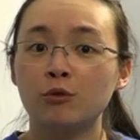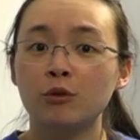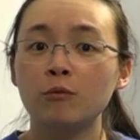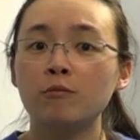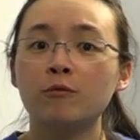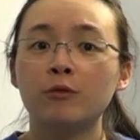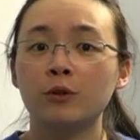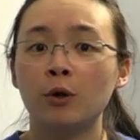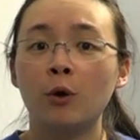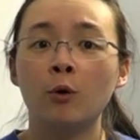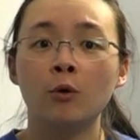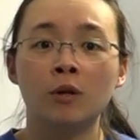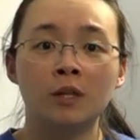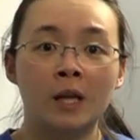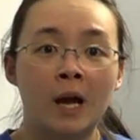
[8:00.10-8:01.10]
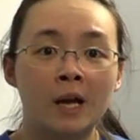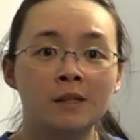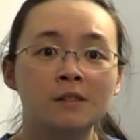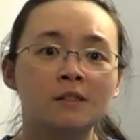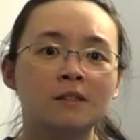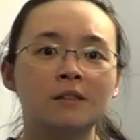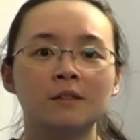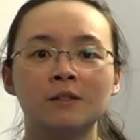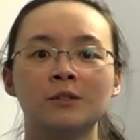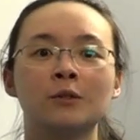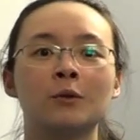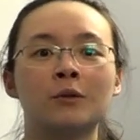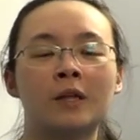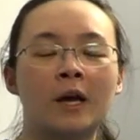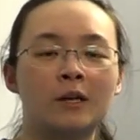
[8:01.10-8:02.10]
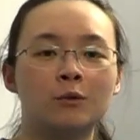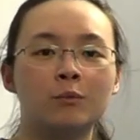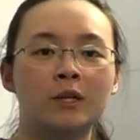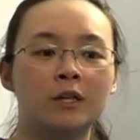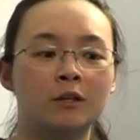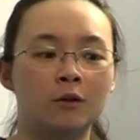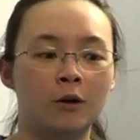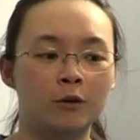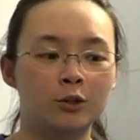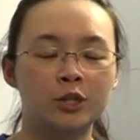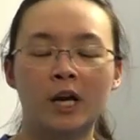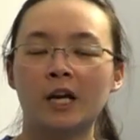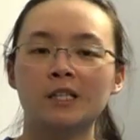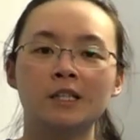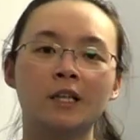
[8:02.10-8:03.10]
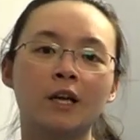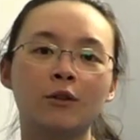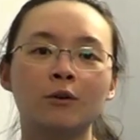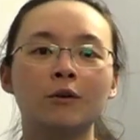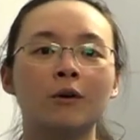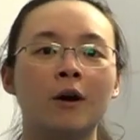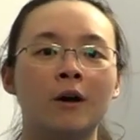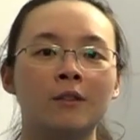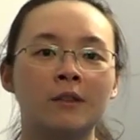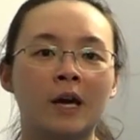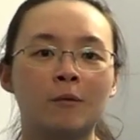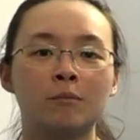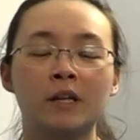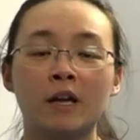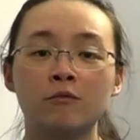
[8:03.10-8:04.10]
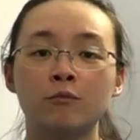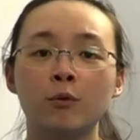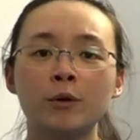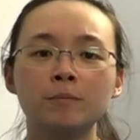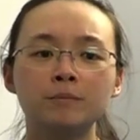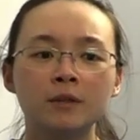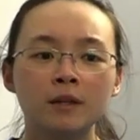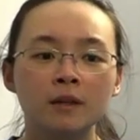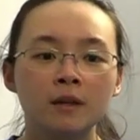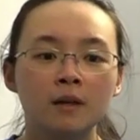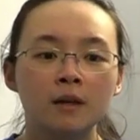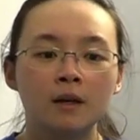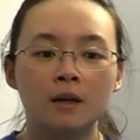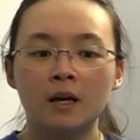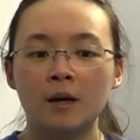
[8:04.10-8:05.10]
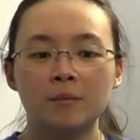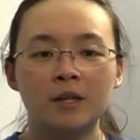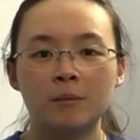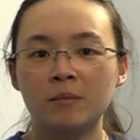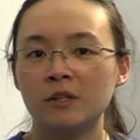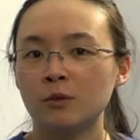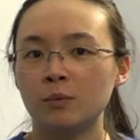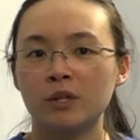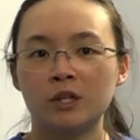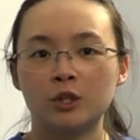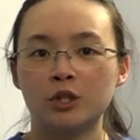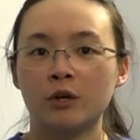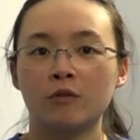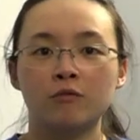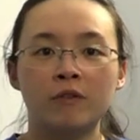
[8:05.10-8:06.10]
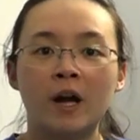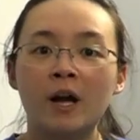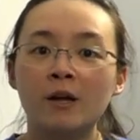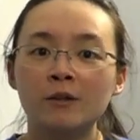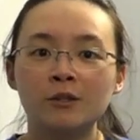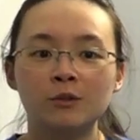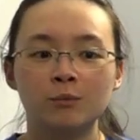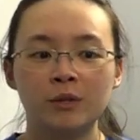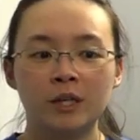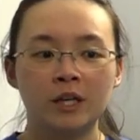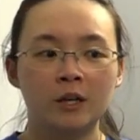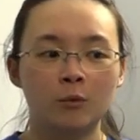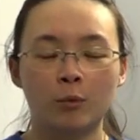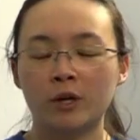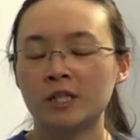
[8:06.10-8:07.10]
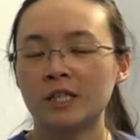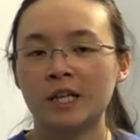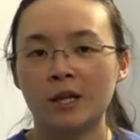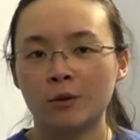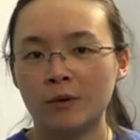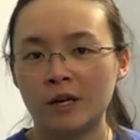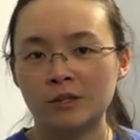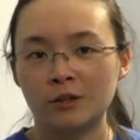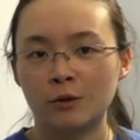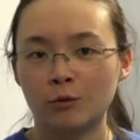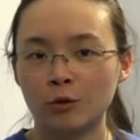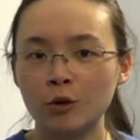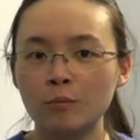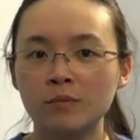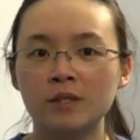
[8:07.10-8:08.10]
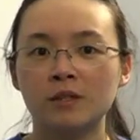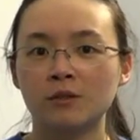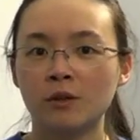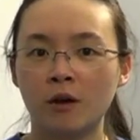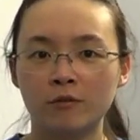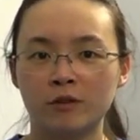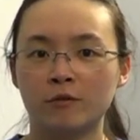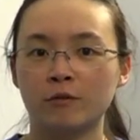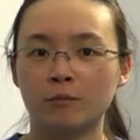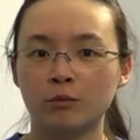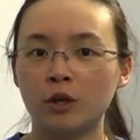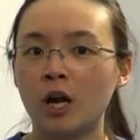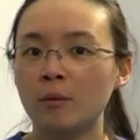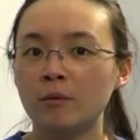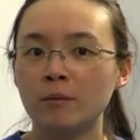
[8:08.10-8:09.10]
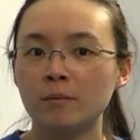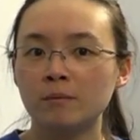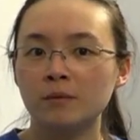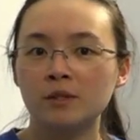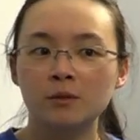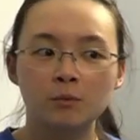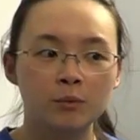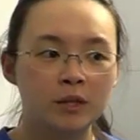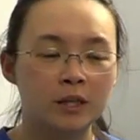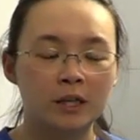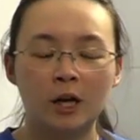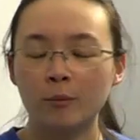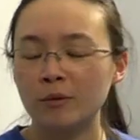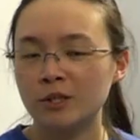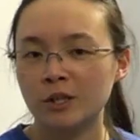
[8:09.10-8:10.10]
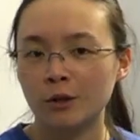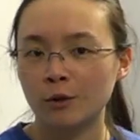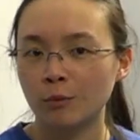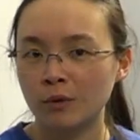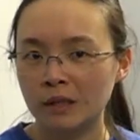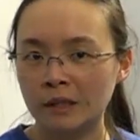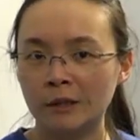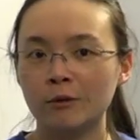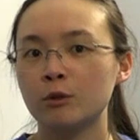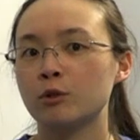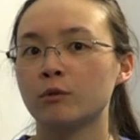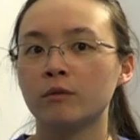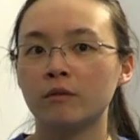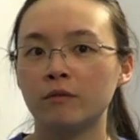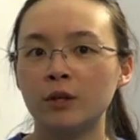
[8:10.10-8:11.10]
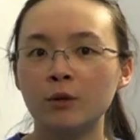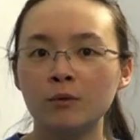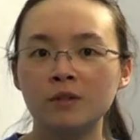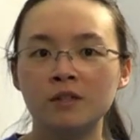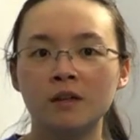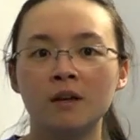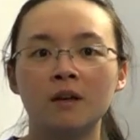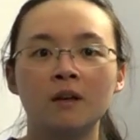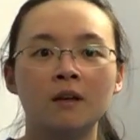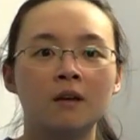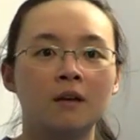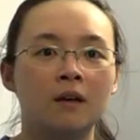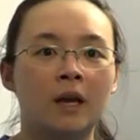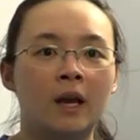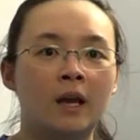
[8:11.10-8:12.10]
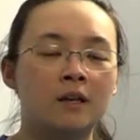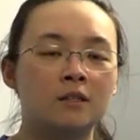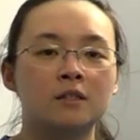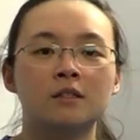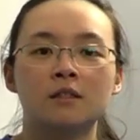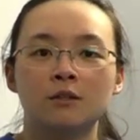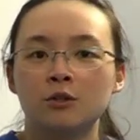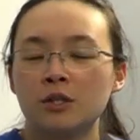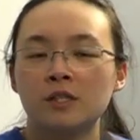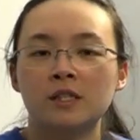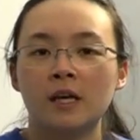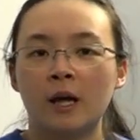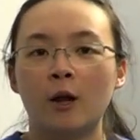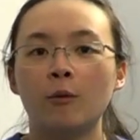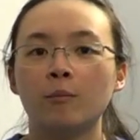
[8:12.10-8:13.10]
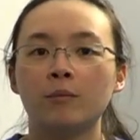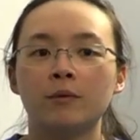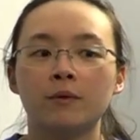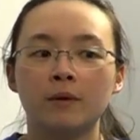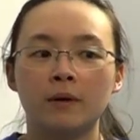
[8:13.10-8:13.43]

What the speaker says: group for the whole class so that we can all chat together on that platform. That means we can share files, we can work together as a group to solve different problems, we can help each other with literature reviews, and just to help